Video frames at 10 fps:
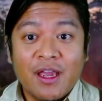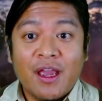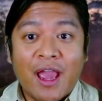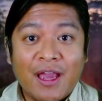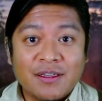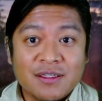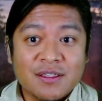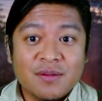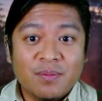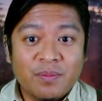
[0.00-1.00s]

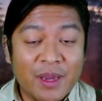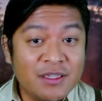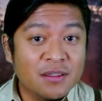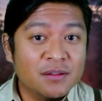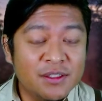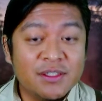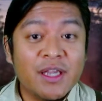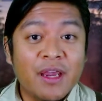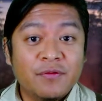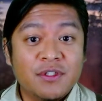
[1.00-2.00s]
has basically
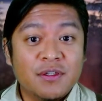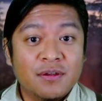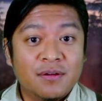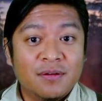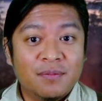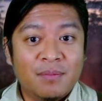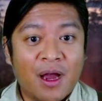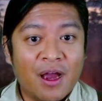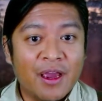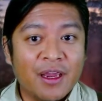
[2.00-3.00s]
saved
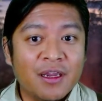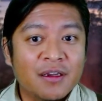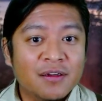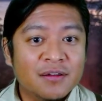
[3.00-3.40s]
my,